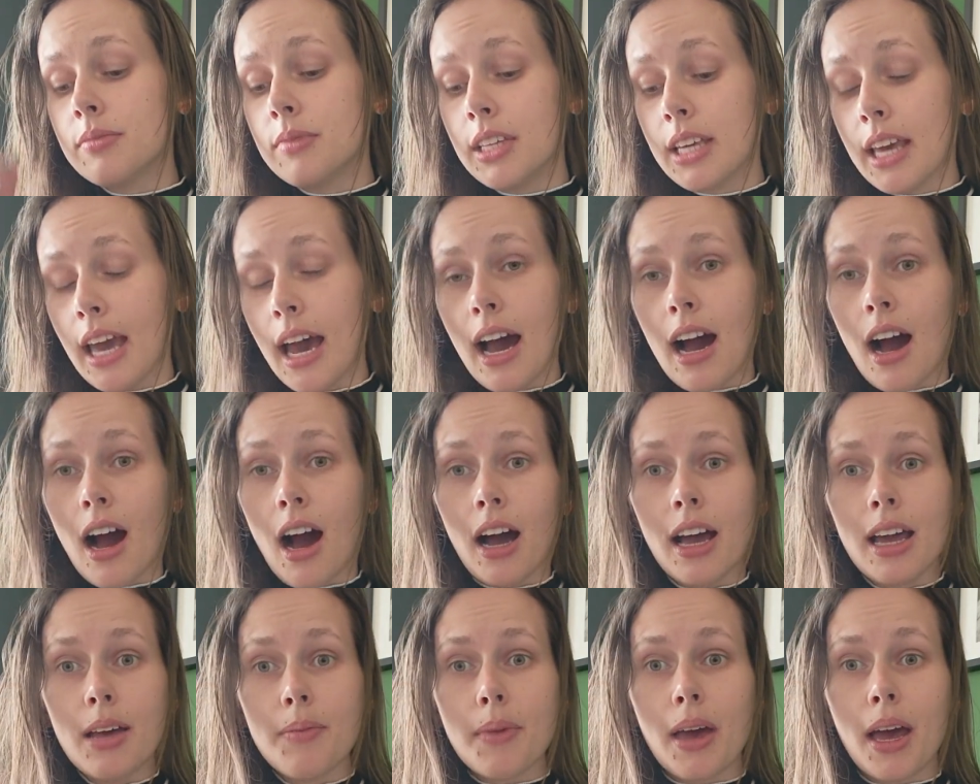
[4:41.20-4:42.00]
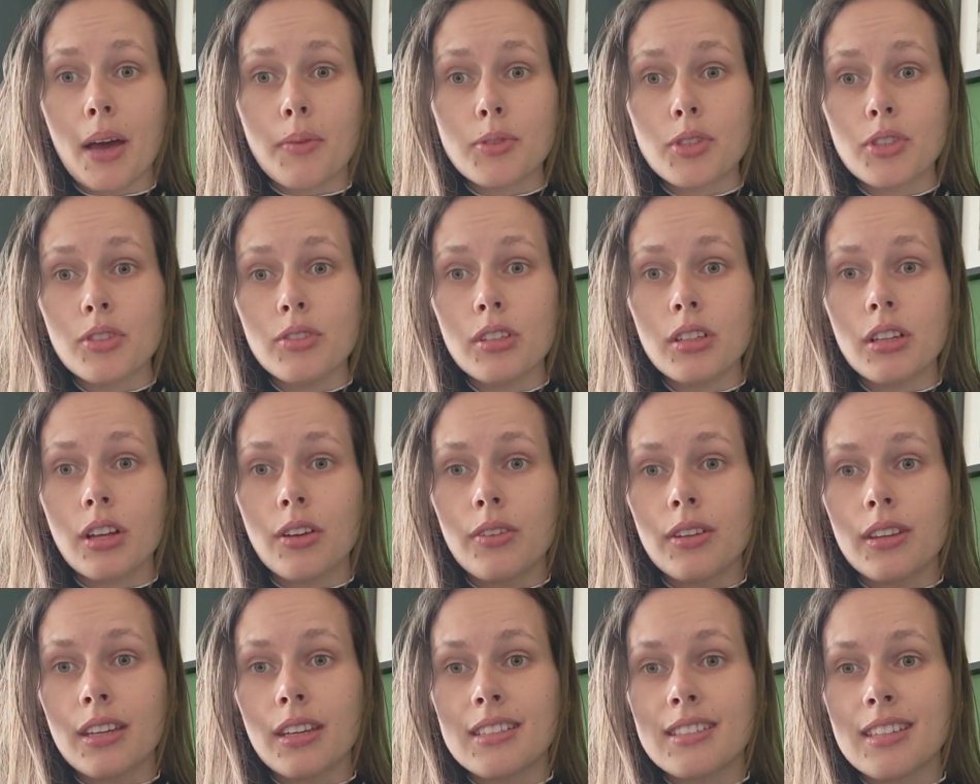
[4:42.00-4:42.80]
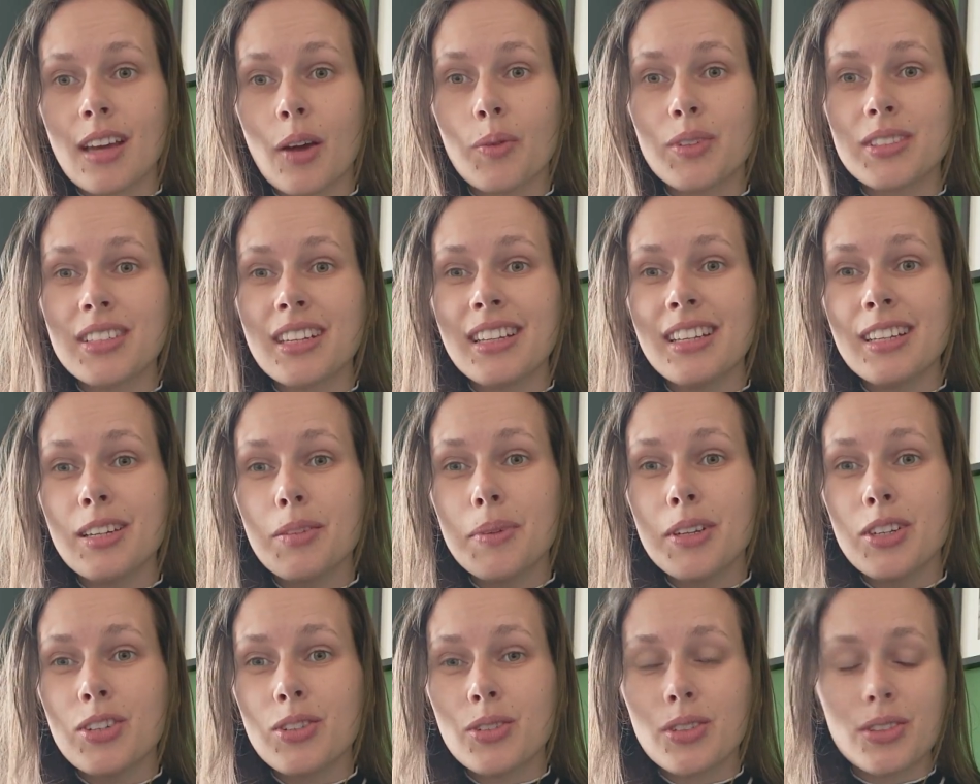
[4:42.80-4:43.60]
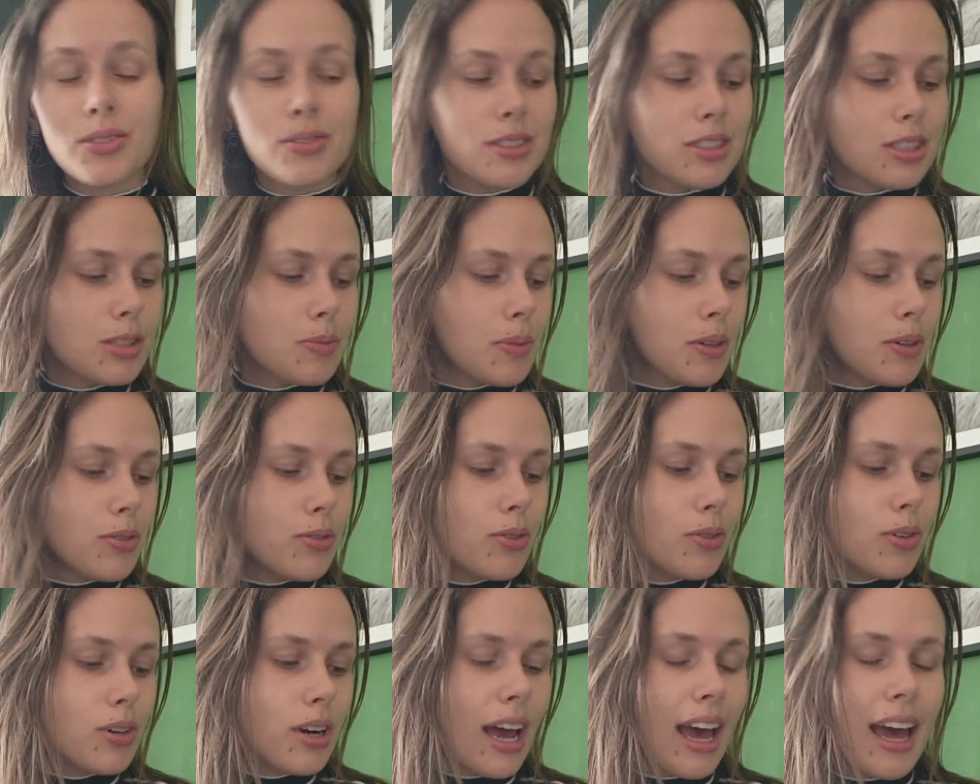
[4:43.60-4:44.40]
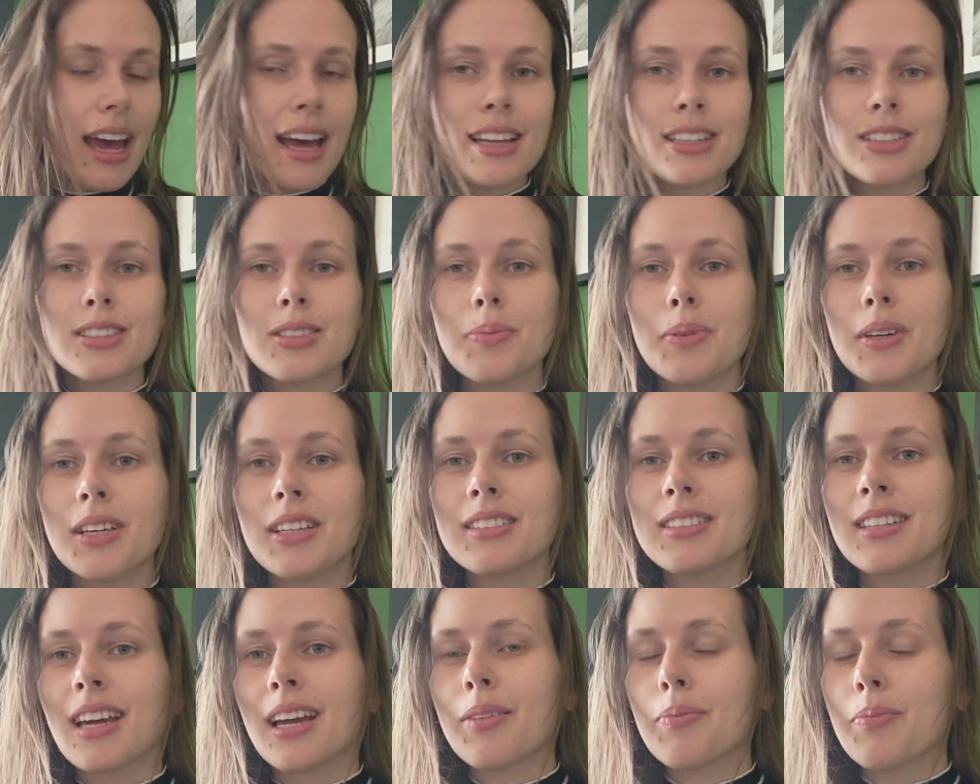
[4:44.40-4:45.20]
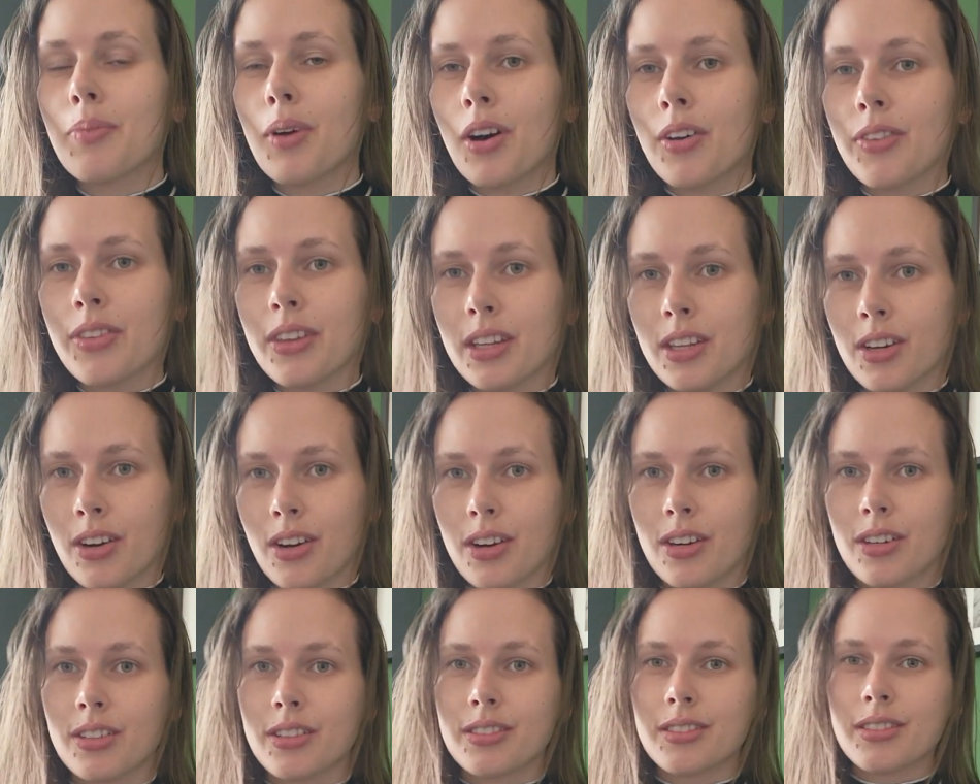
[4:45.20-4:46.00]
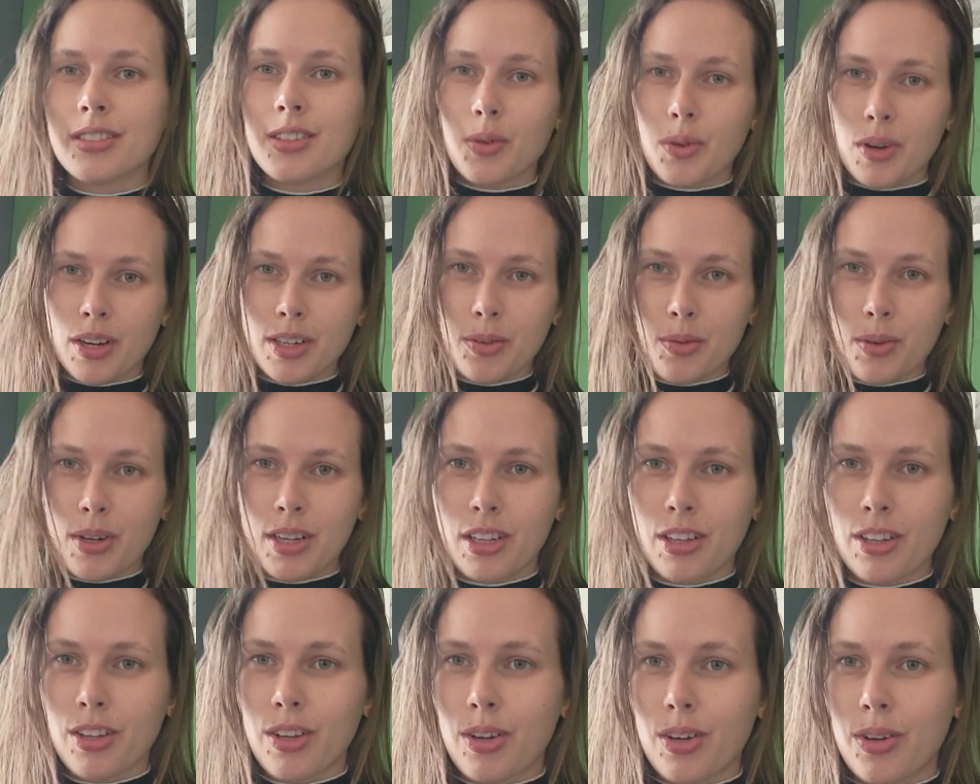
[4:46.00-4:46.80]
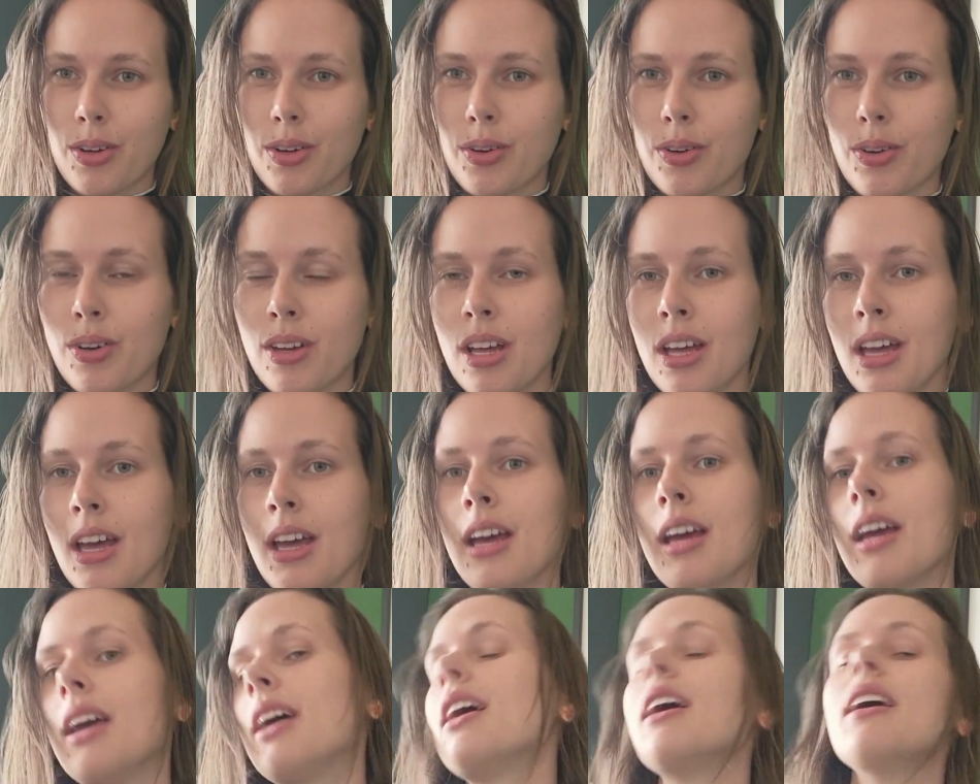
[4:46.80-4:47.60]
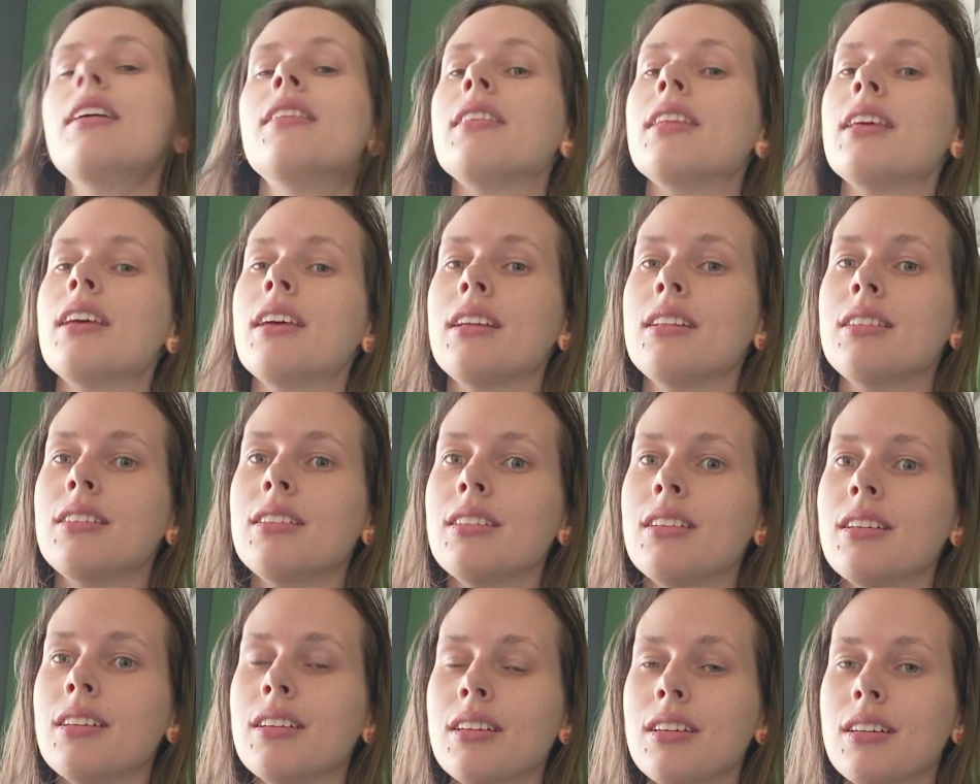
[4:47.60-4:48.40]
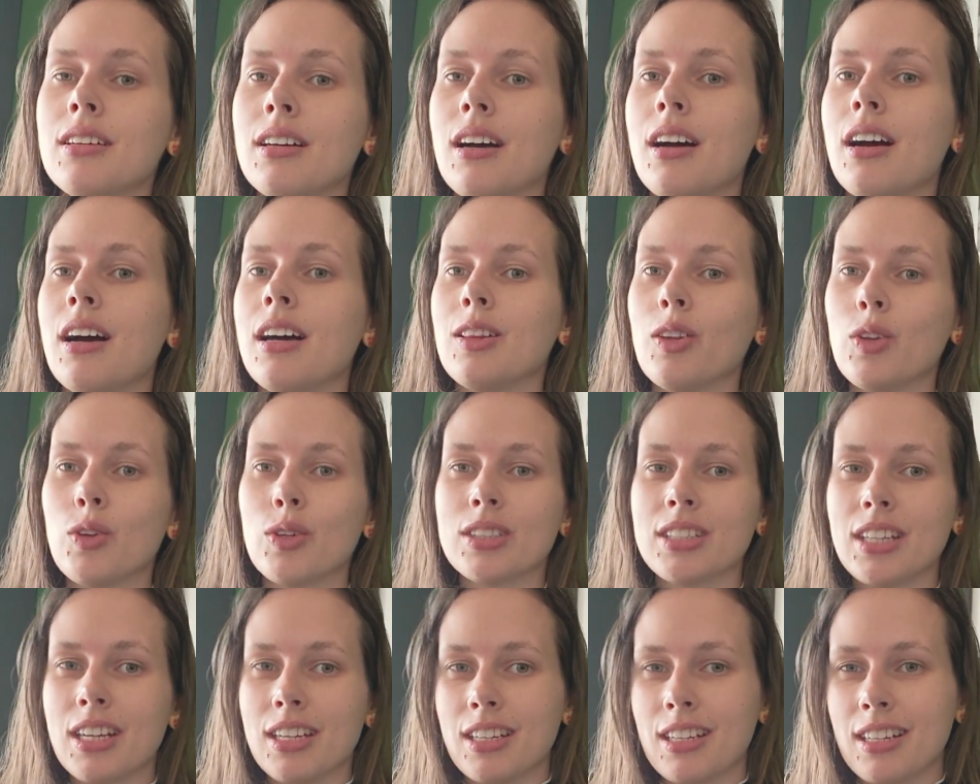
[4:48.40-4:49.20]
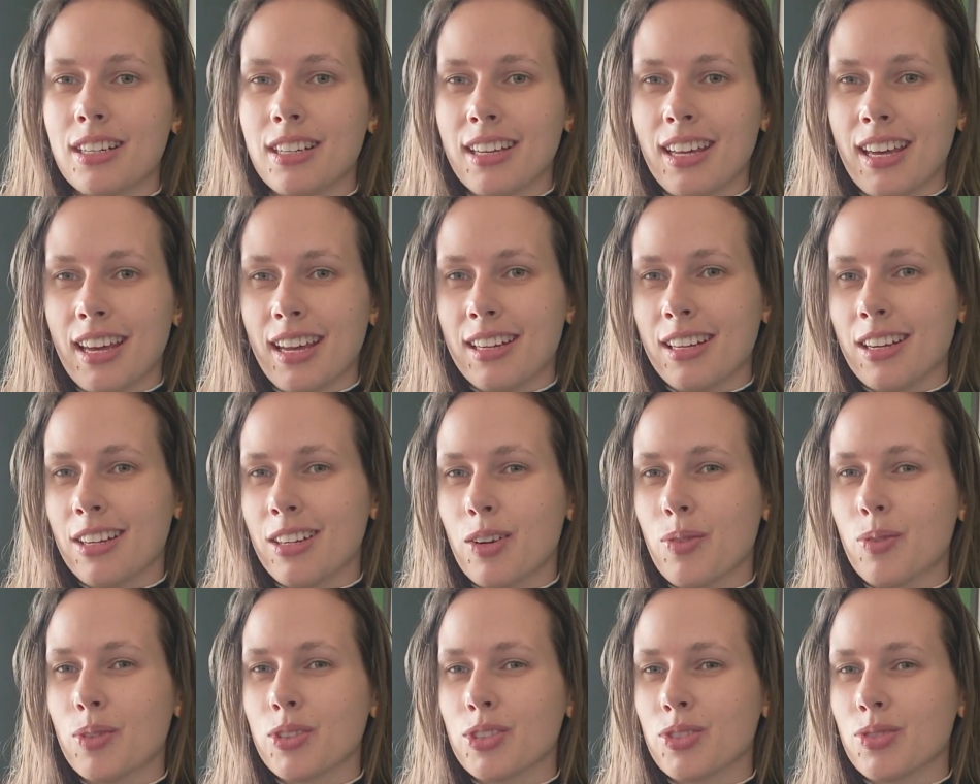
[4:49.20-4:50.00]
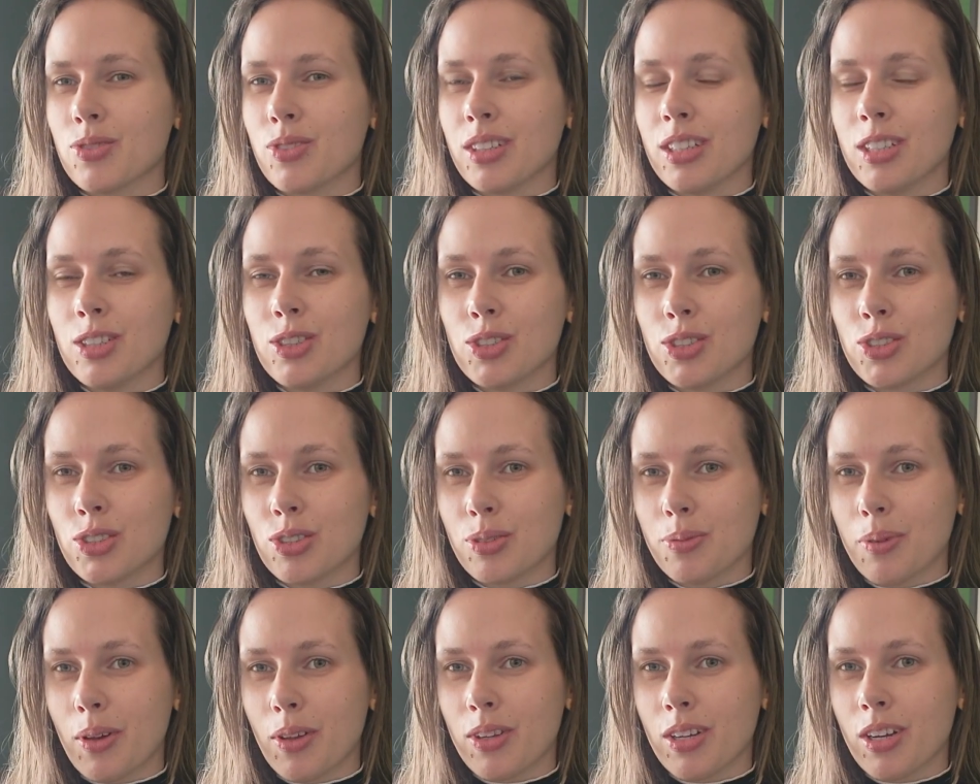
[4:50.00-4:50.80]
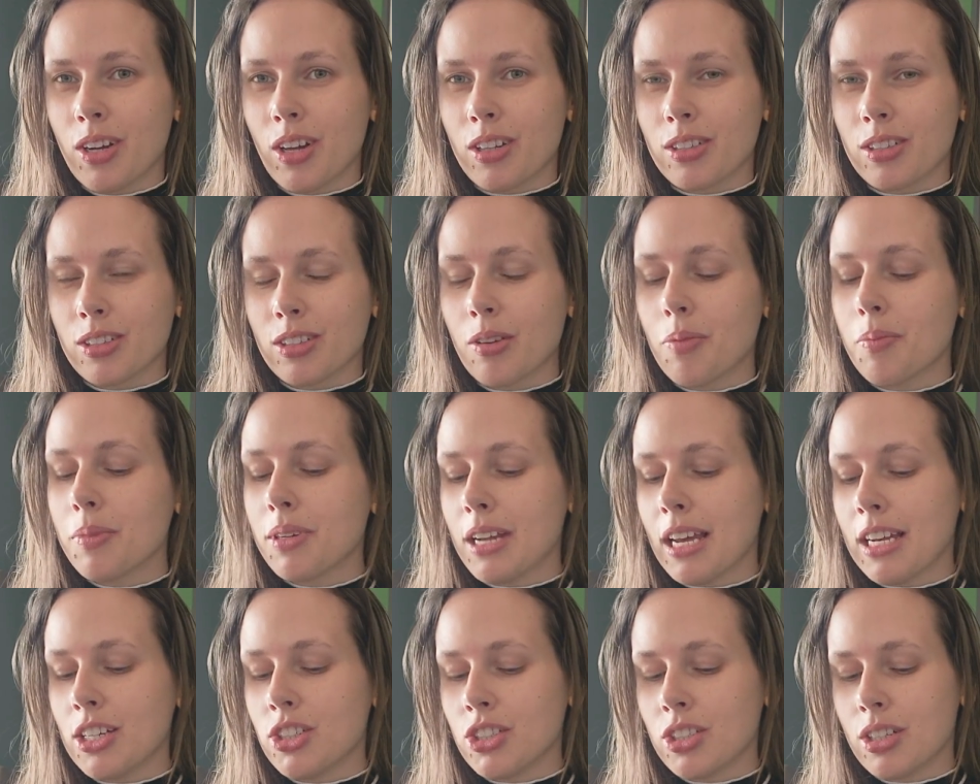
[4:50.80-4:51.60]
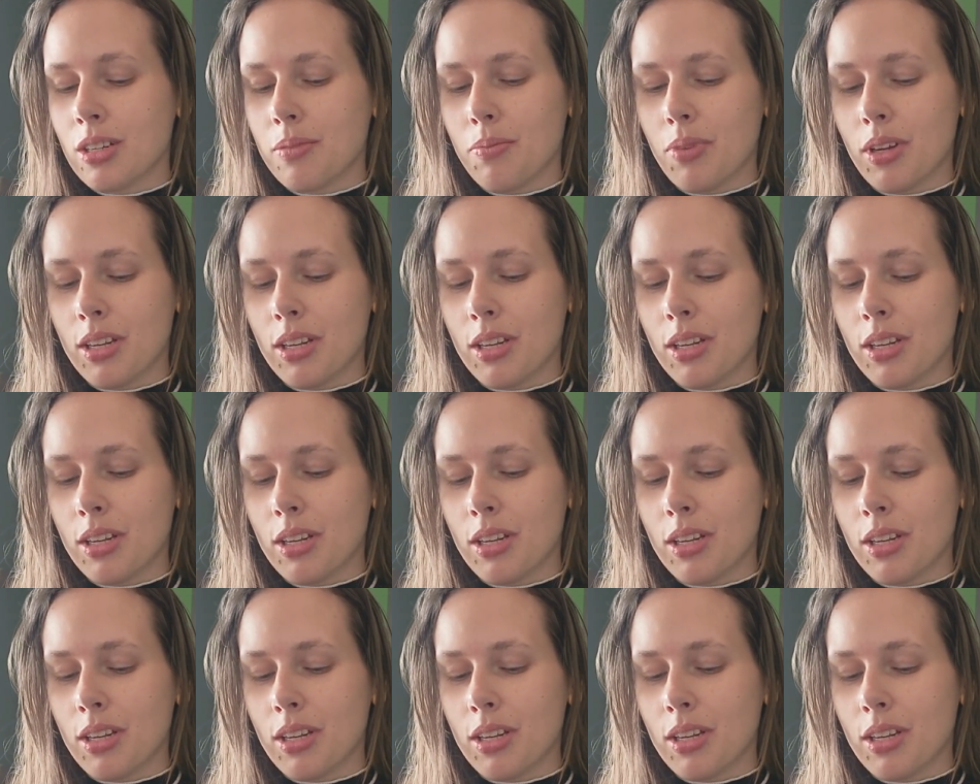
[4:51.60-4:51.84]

Yeah, I am absolutely loving this. I was a little bit nervous beforehand because I bought the yarn quite a while ago, and then I looked at it again and I wasn't really sure about the color combination.